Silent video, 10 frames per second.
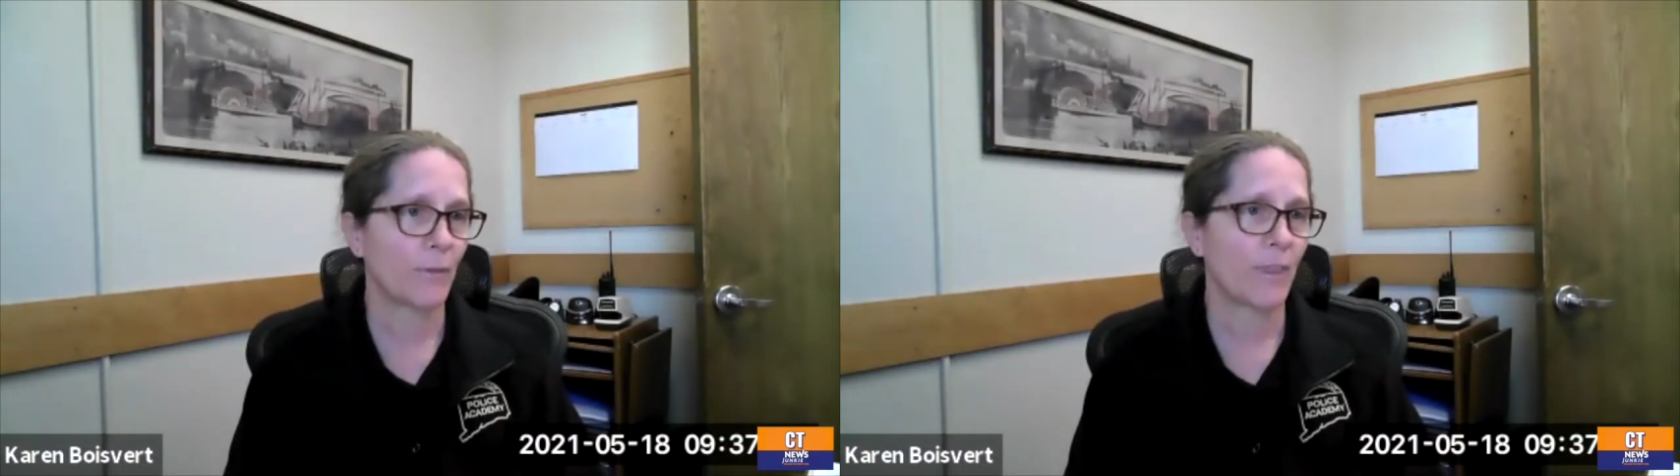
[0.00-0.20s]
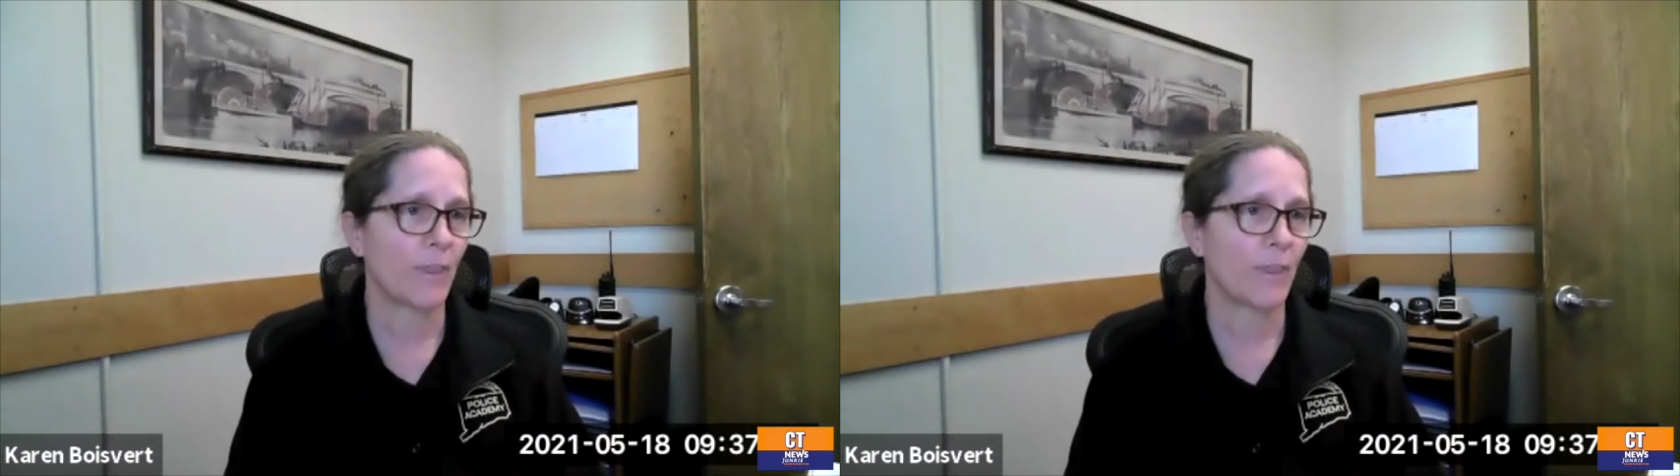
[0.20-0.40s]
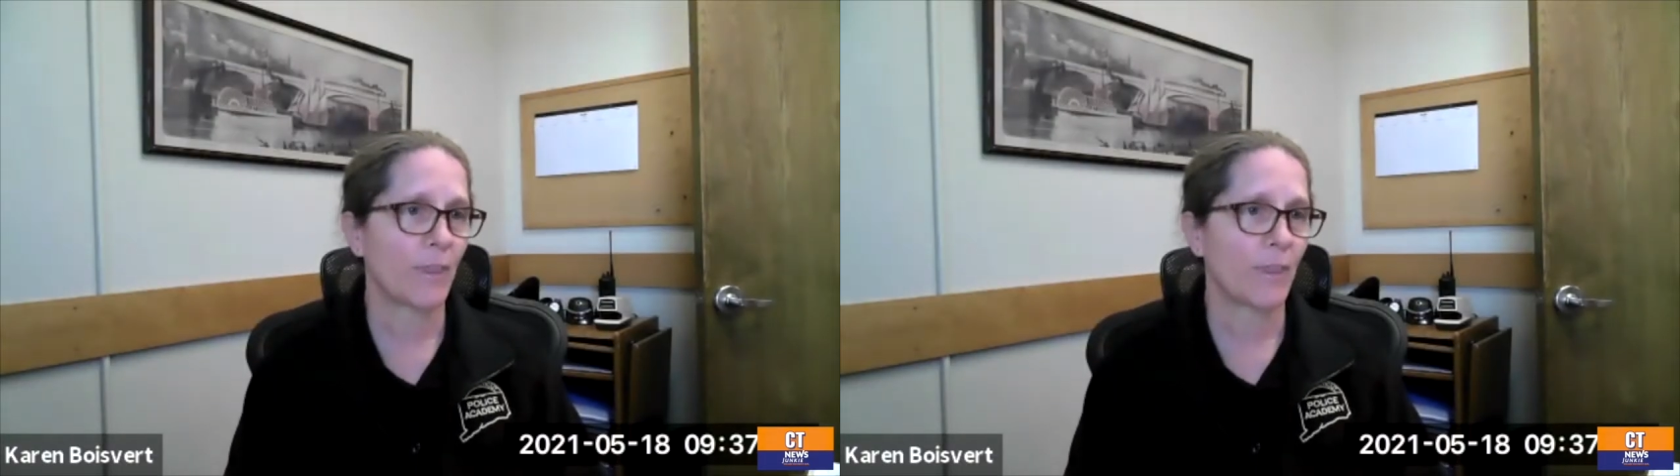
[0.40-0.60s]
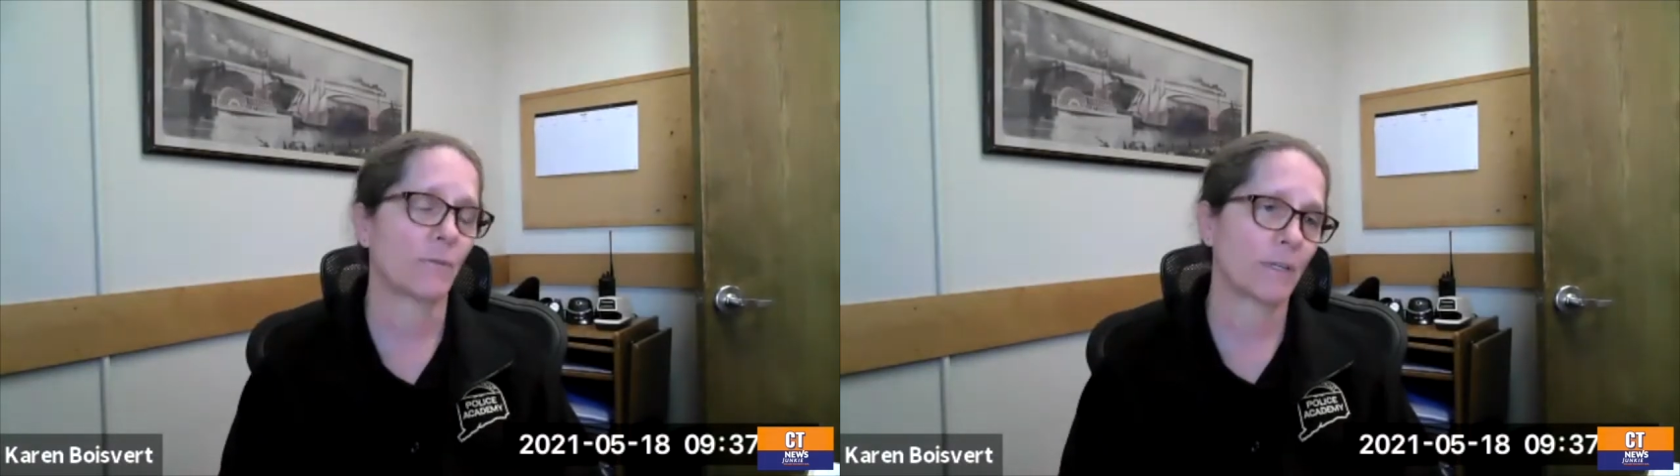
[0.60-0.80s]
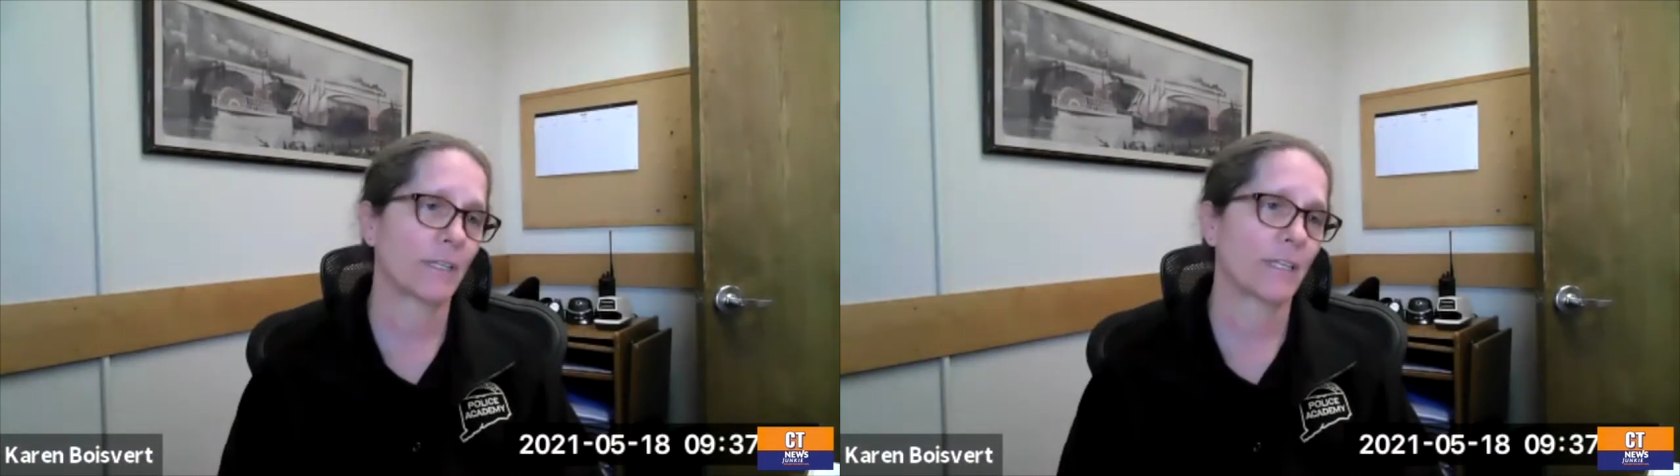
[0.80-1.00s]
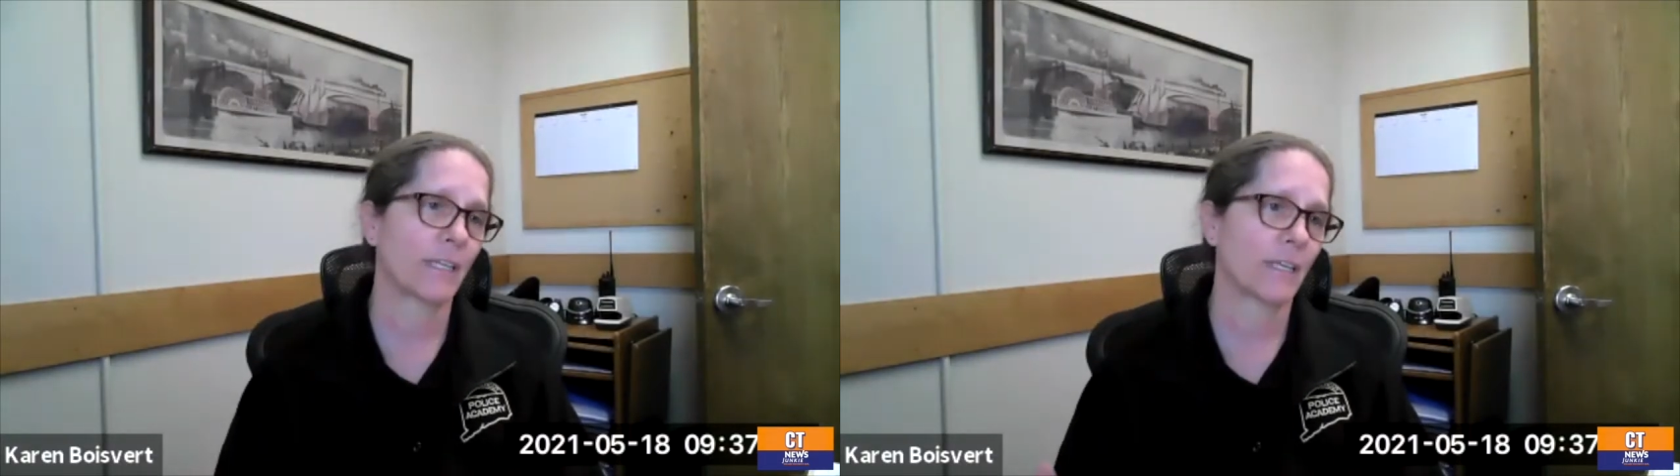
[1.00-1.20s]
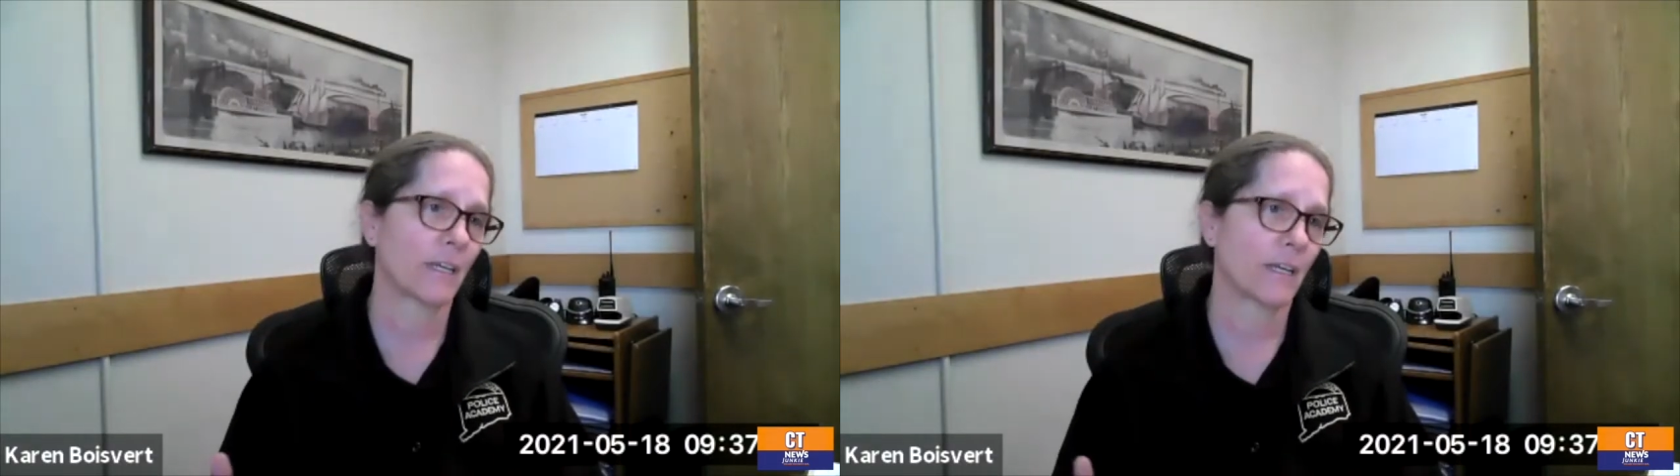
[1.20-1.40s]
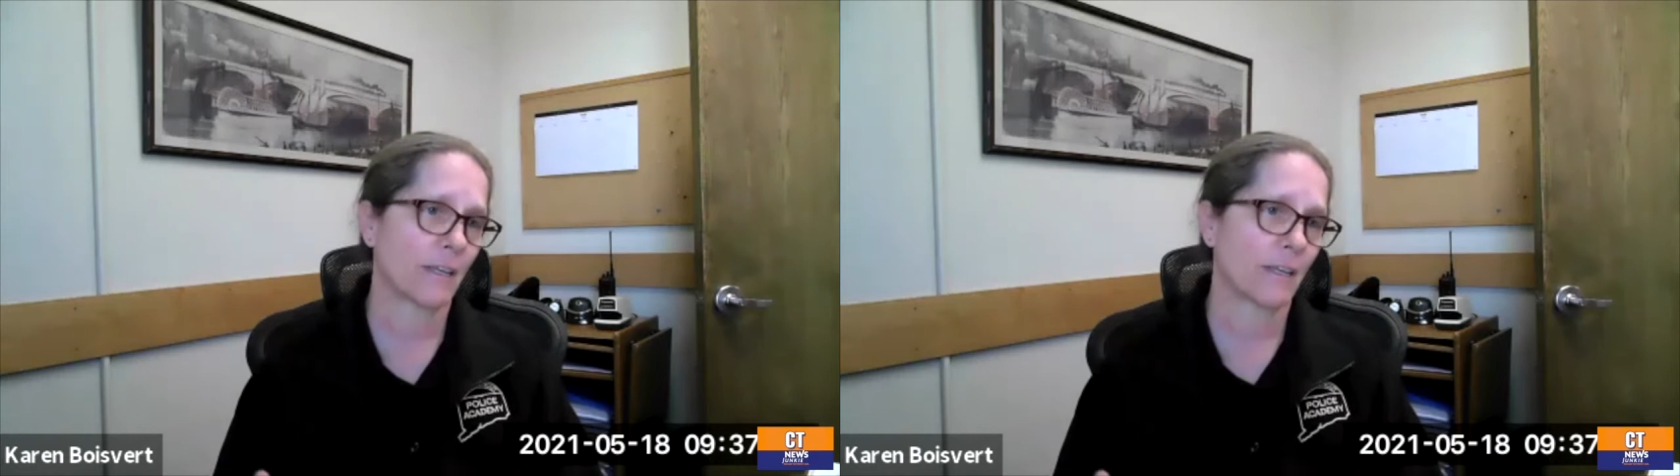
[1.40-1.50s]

that's when it really,